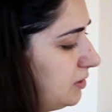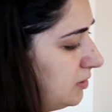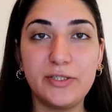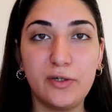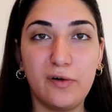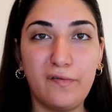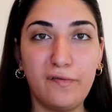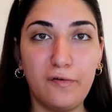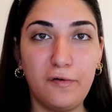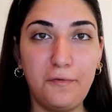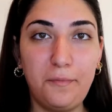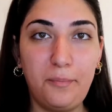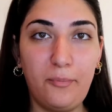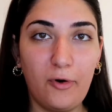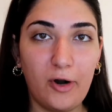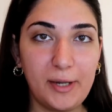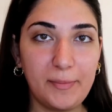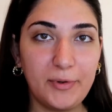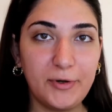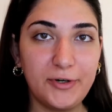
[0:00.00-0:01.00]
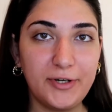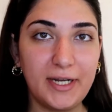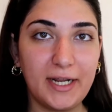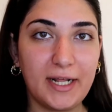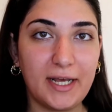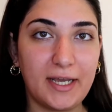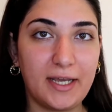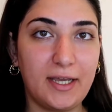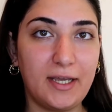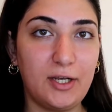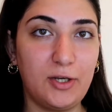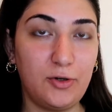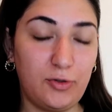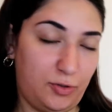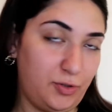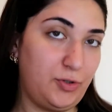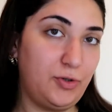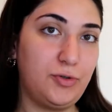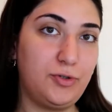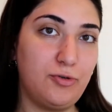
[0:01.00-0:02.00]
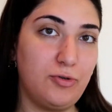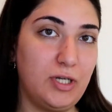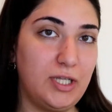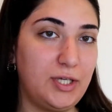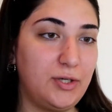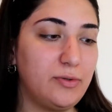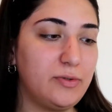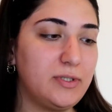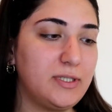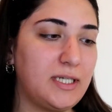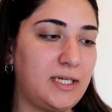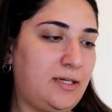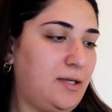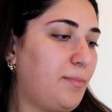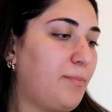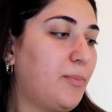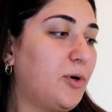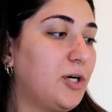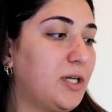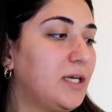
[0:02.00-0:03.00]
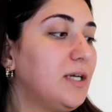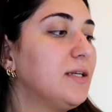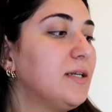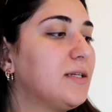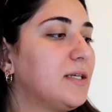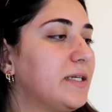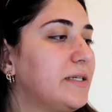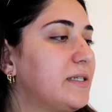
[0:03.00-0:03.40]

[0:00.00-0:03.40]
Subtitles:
So for primer that I don't usually use and I bought it,